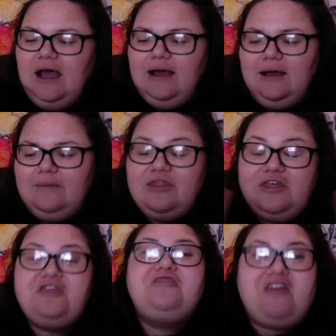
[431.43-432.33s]
Um,
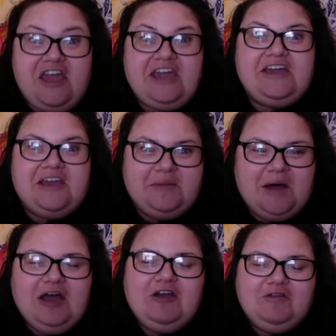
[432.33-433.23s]
the theme
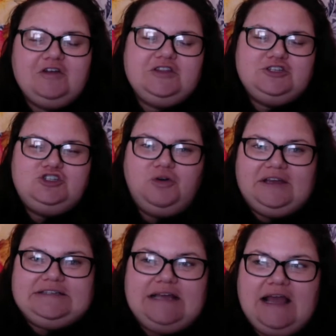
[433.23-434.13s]
for this
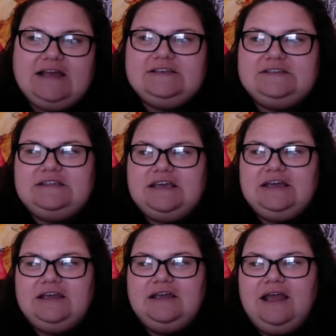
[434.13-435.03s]
choice is
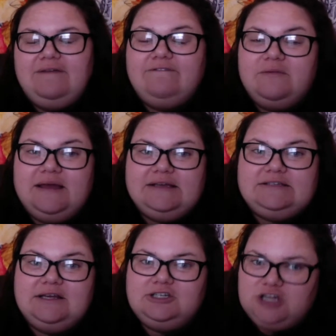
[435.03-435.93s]
the
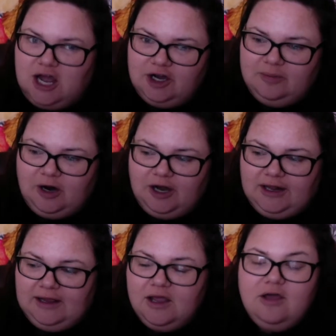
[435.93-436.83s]
infamous Donner
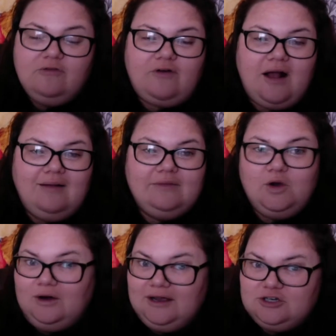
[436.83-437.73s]
Party from the
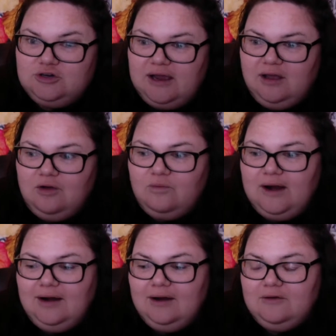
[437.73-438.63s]
Oregon Trail,
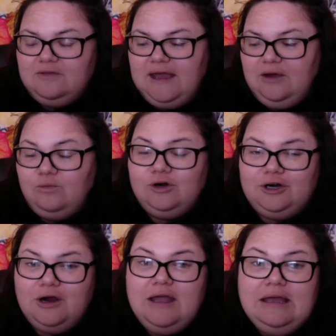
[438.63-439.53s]
where they
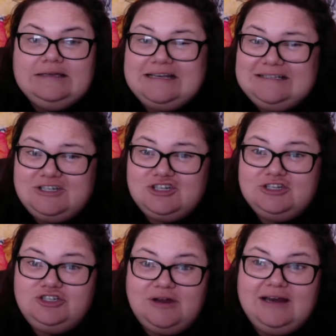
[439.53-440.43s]
were essentially
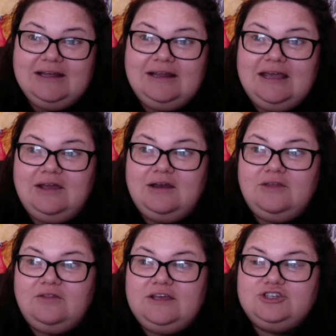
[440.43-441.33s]
stranded in
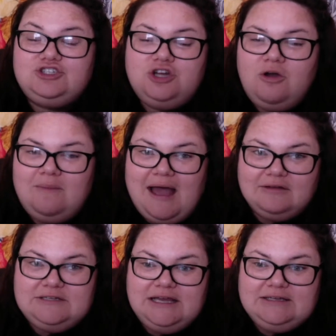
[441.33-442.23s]
the snowy
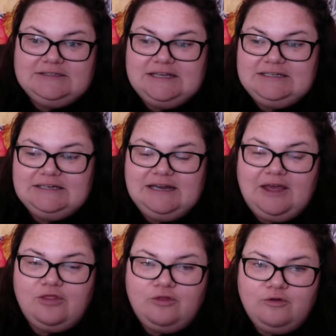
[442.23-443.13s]
mountains. They didn't
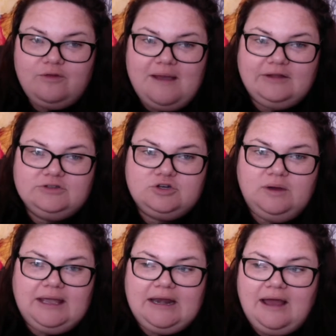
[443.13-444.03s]
get through the mountains
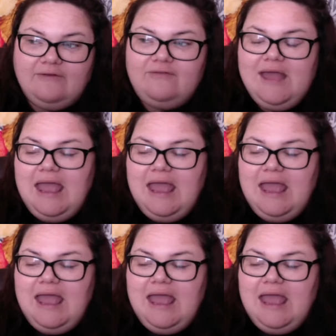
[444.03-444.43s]
quick enough,